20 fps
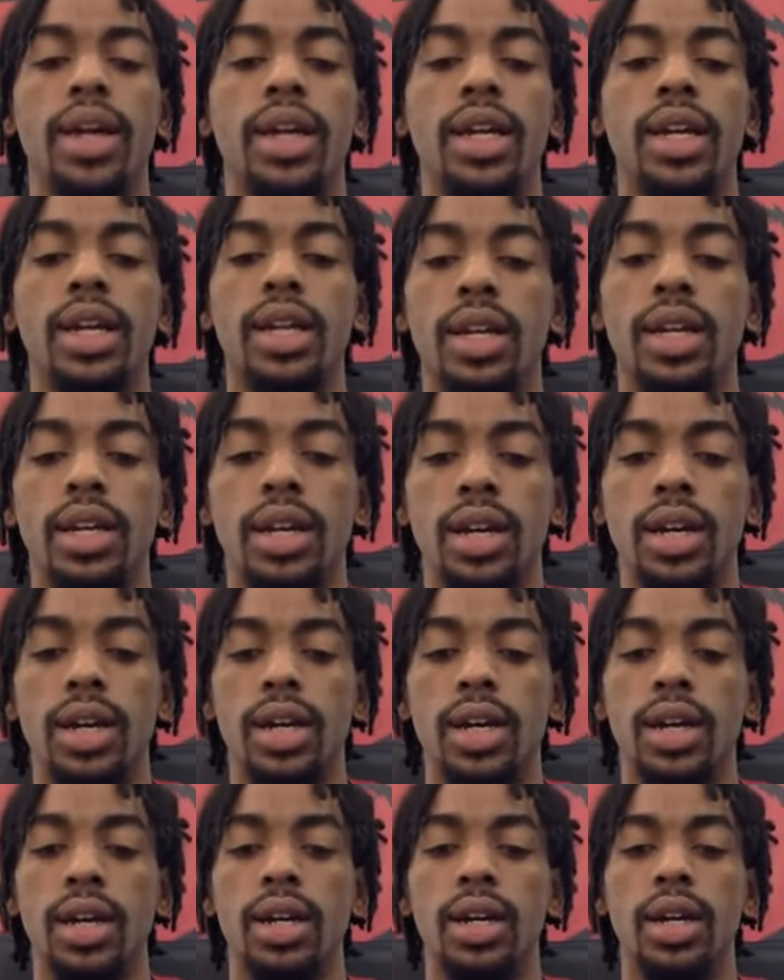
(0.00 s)
He can
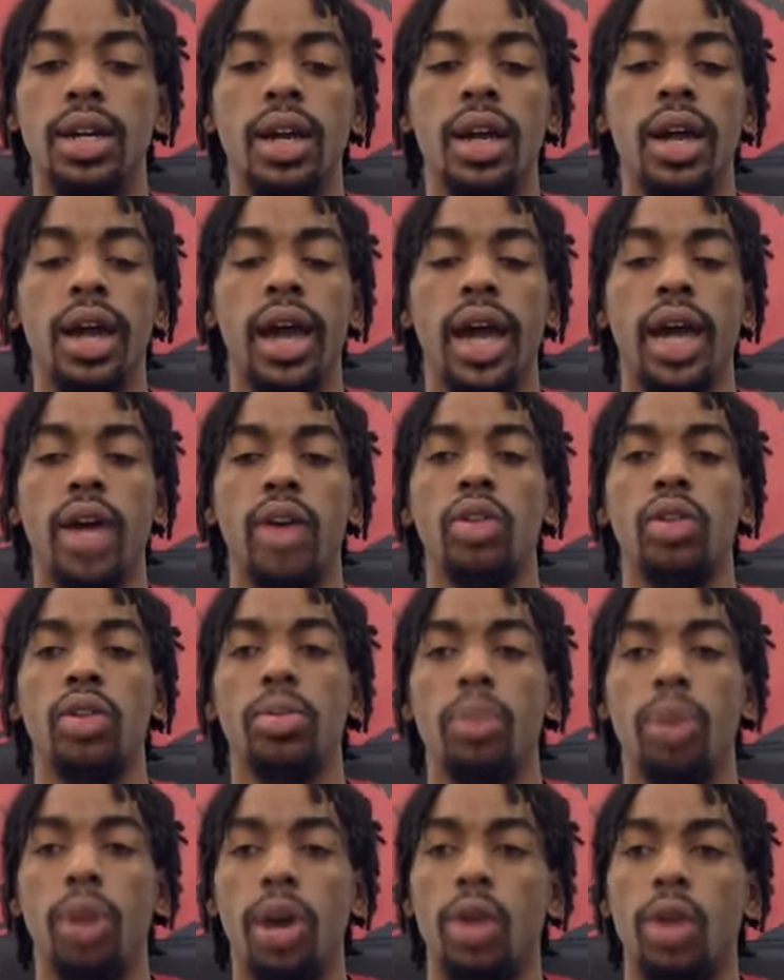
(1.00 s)
uh, handle the
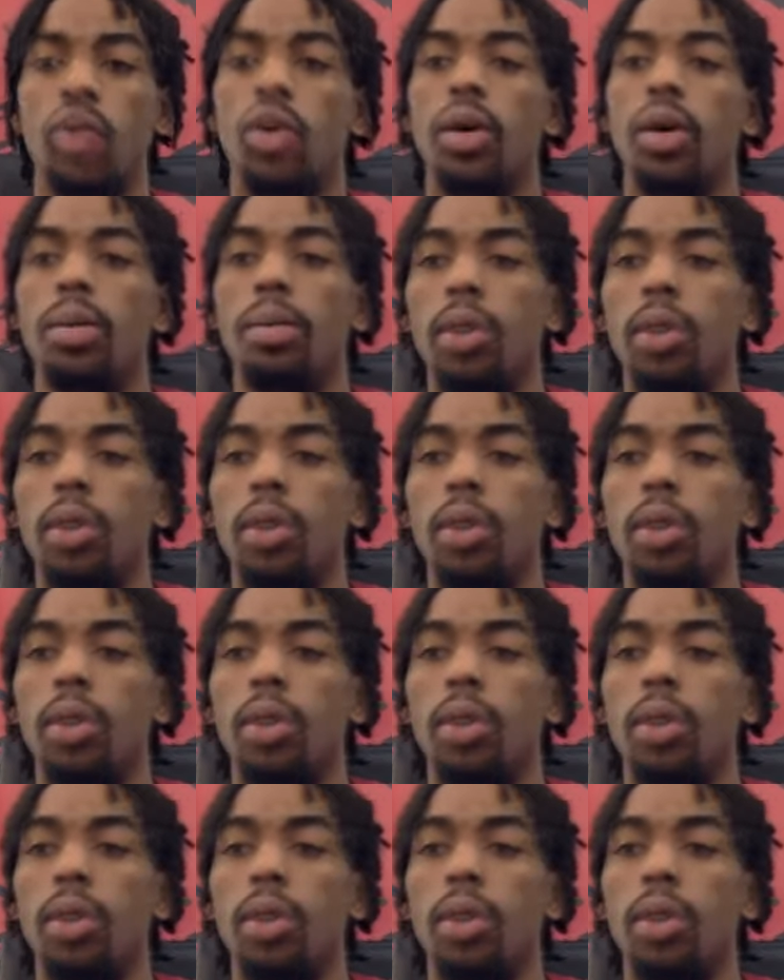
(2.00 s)
ball going